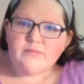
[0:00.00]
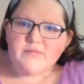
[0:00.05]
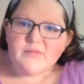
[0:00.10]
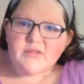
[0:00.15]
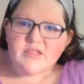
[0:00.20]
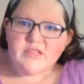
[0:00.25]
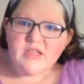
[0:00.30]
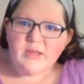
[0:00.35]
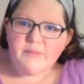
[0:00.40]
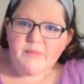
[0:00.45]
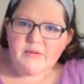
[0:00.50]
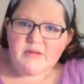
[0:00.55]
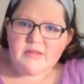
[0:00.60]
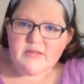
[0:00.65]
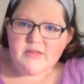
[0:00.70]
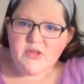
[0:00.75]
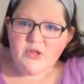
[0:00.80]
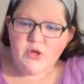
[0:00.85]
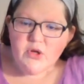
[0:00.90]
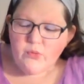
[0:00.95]
step
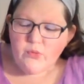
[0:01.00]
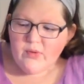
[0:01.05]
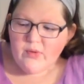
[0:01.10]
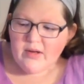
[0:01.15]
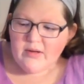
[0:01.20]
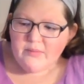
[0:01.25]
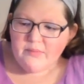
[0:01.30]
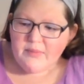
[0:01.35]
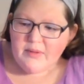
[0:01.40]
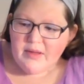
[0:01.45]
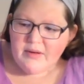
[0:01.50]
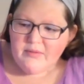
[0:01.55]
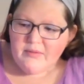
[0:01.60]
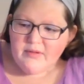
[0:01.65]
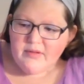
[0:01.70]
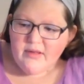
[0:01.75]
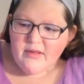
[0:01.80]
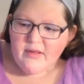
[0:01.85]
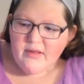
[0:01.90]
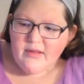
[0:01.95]
into the new one. But
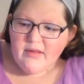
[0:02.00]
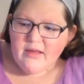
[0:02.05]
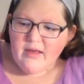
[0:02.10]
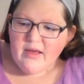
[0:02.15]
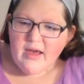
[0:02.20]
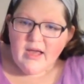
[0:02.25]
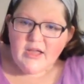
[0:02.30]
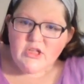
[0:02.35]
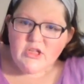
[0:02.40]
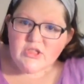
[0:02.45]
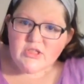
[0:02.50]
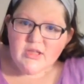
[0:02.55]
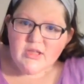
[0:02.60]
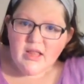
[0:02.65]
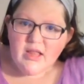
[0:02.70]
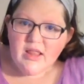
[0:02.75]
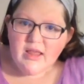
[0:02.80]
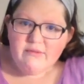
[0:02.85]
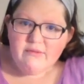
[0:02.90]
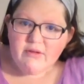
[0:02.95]
I
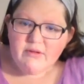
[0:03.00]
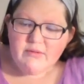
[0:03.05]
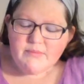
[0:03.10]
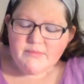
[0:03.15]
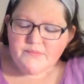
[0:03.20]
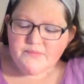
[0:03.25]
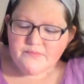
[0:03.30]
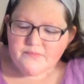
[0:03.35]
love it.